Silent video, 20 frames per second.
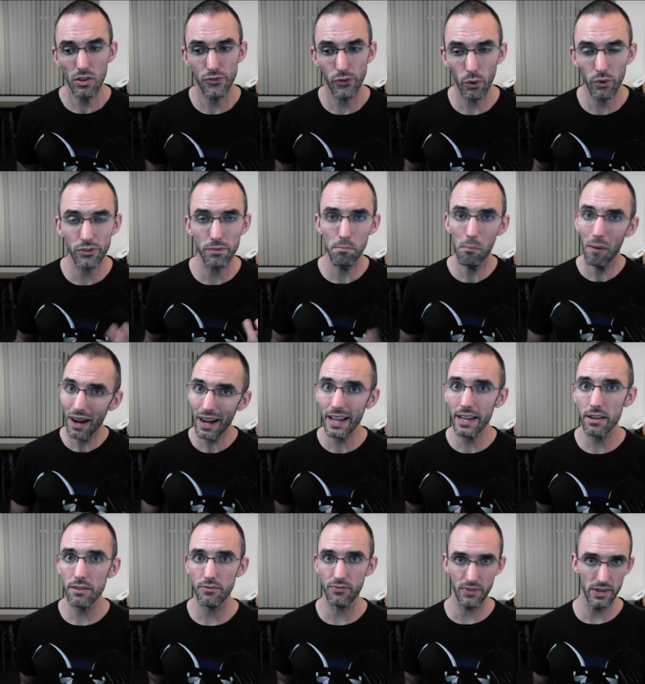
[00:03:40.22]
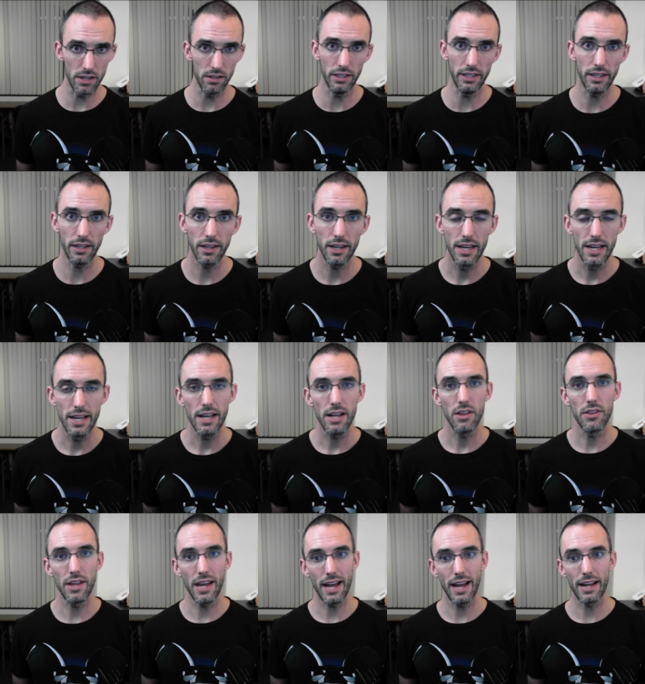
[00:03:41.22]
So it's my feeling
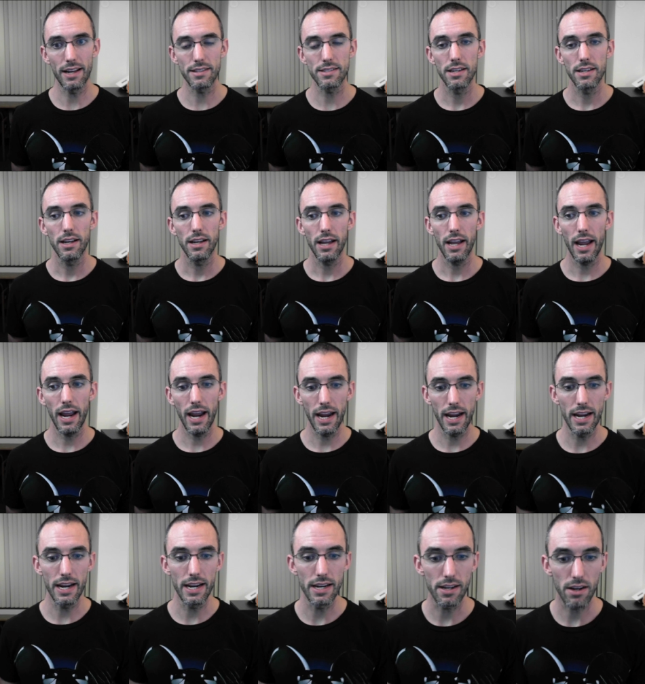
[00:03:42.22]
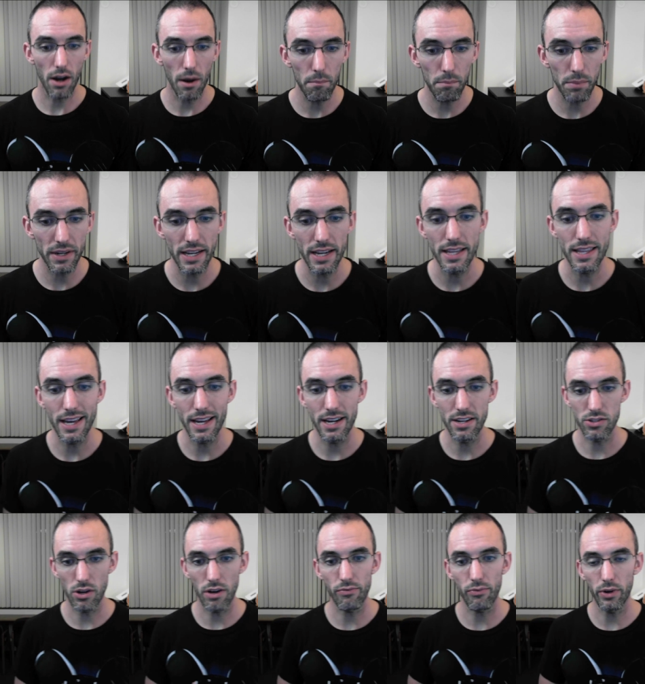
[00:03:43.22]
that a company that
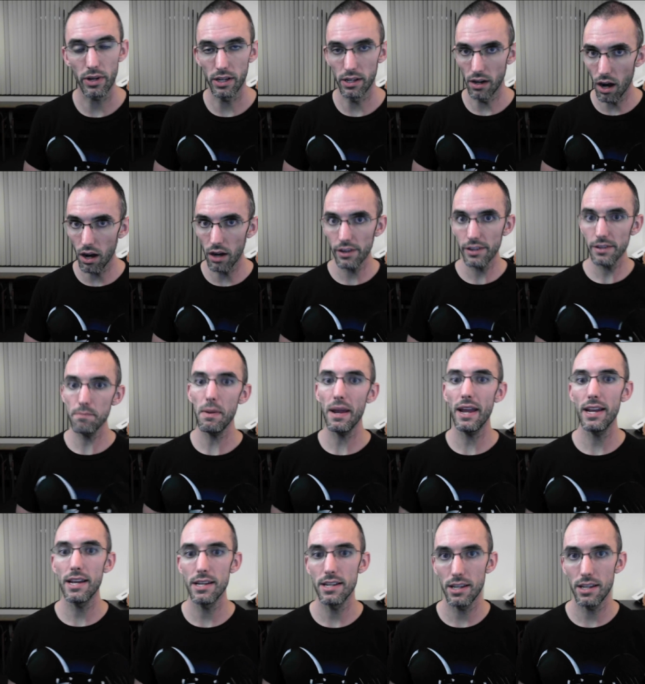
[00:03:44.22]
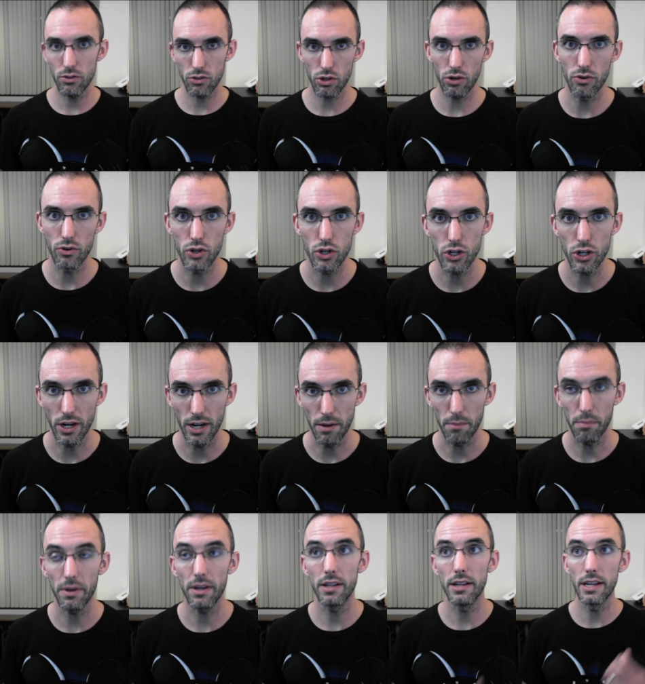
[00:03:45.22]
is offering an unpaid
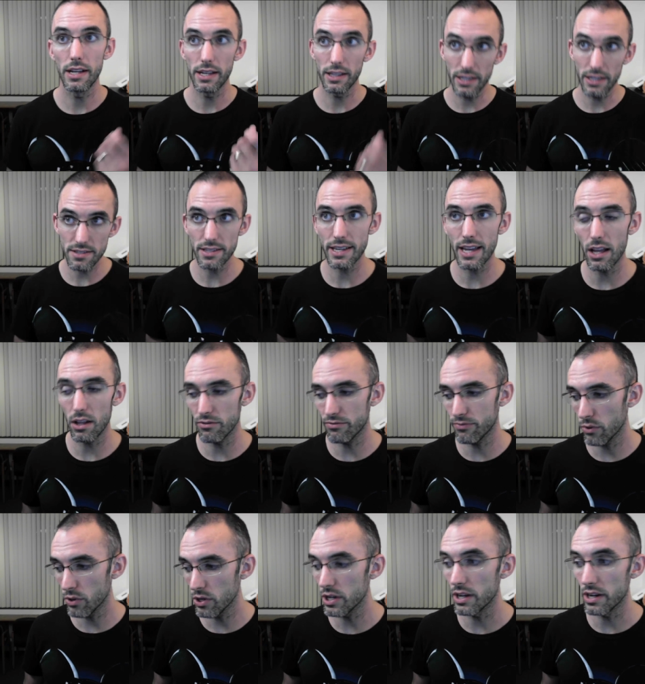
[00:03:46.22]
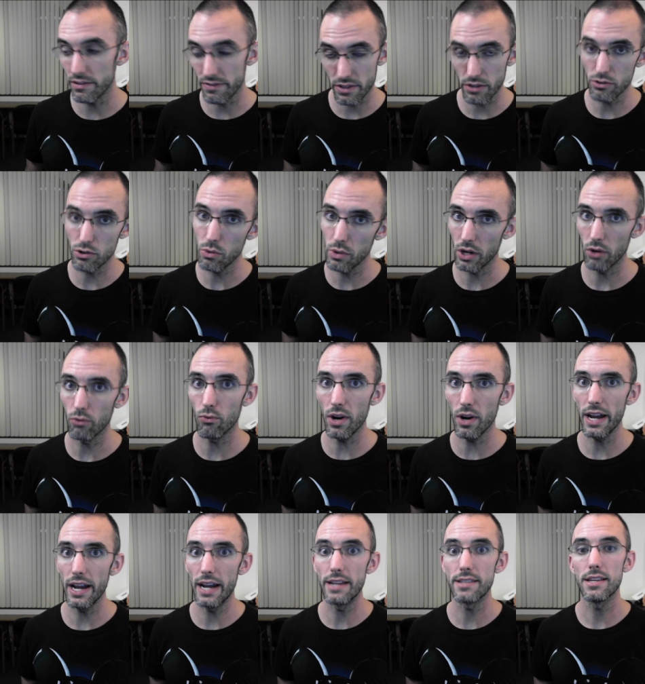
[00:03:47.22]
internship, at least in California, and if they're doing it
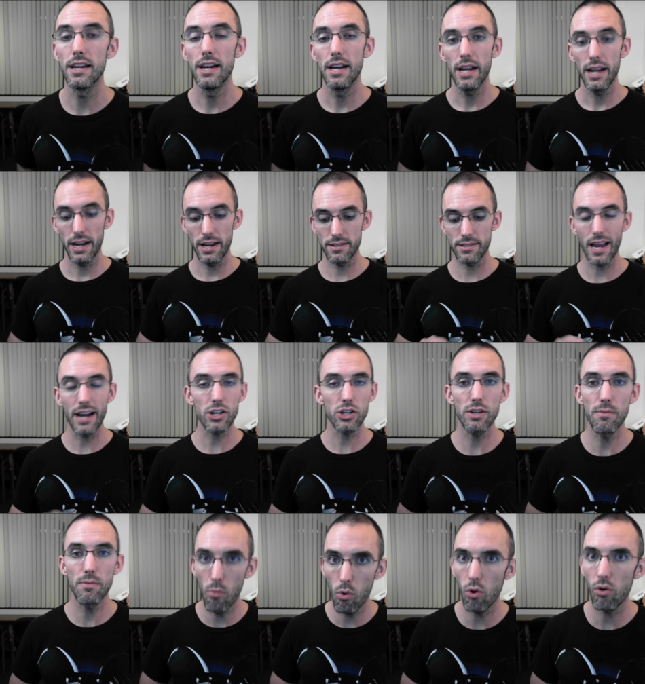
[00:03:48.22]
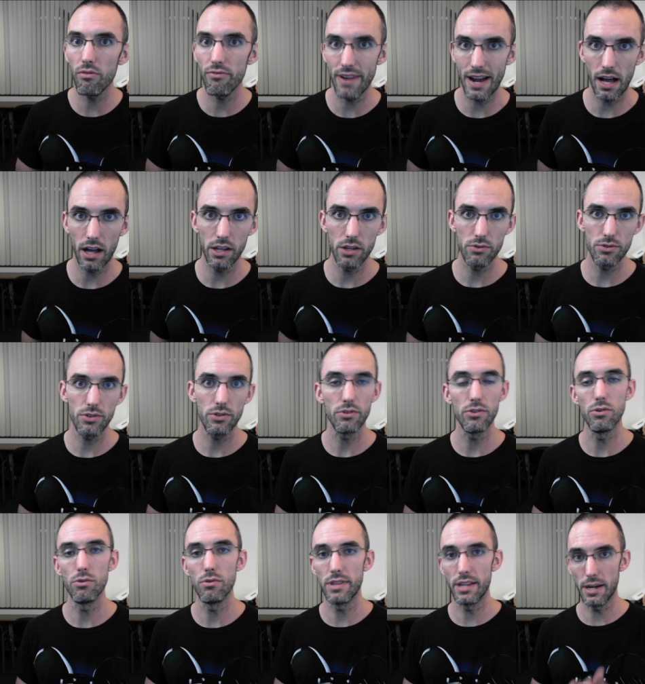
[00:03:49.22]
right, it's actually more value to
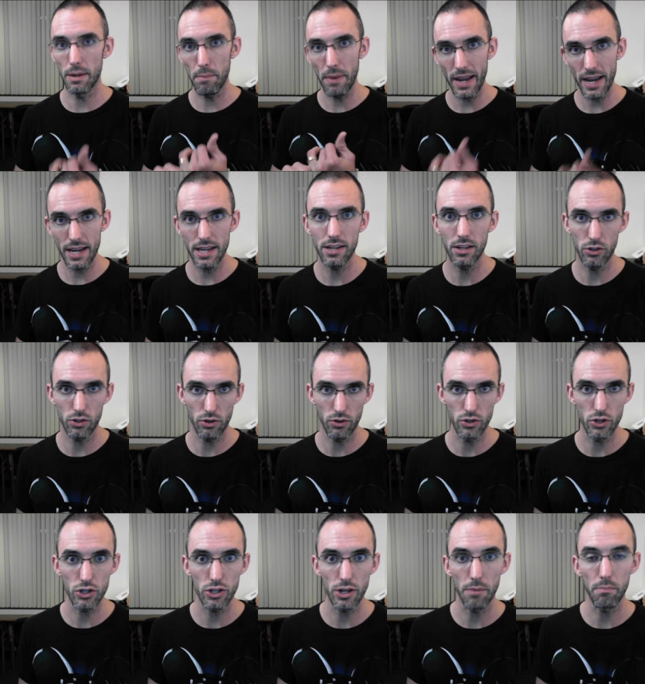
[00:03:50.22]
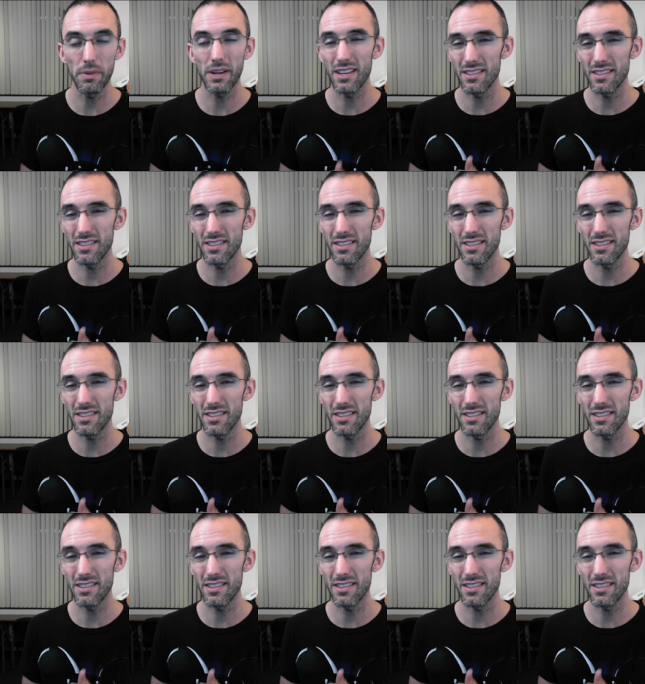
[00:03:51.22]
you than a paid internship.